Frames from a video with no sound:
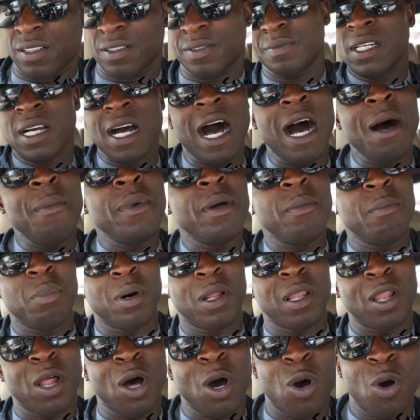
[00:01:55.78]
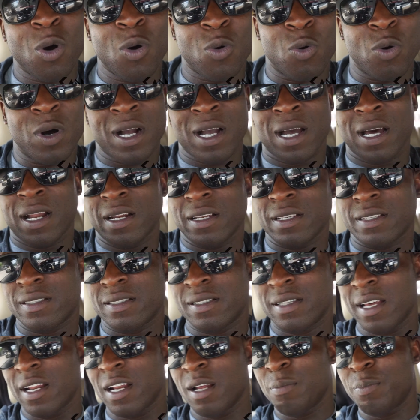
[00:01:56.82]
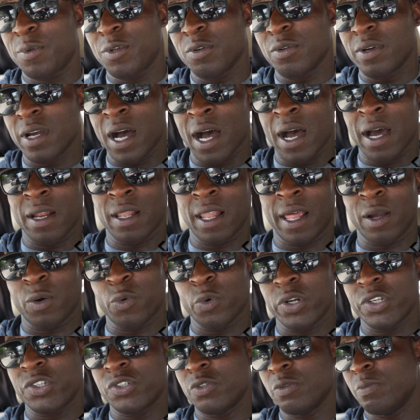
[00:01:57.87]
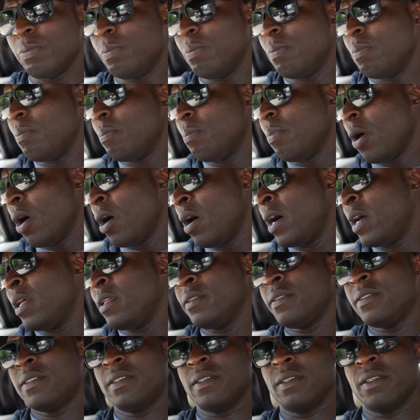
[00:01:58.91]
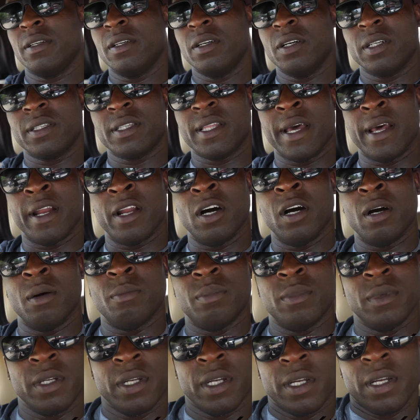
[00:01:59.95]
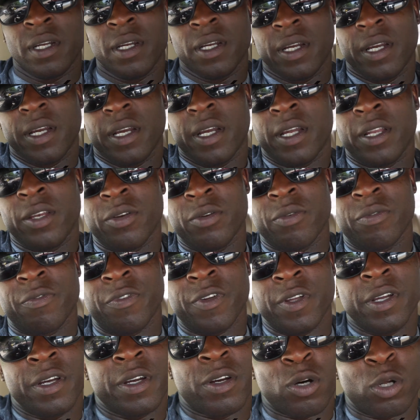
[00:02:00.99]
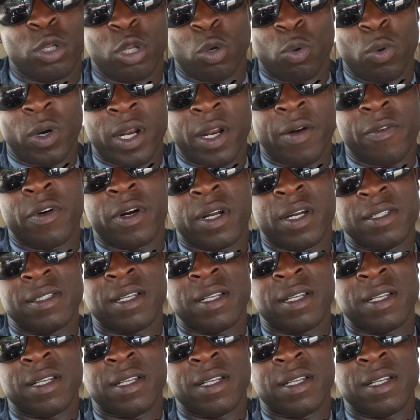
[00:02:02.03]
comment below what kind of setup you got, like what you bought to hook that up in your vehicle or whatever, because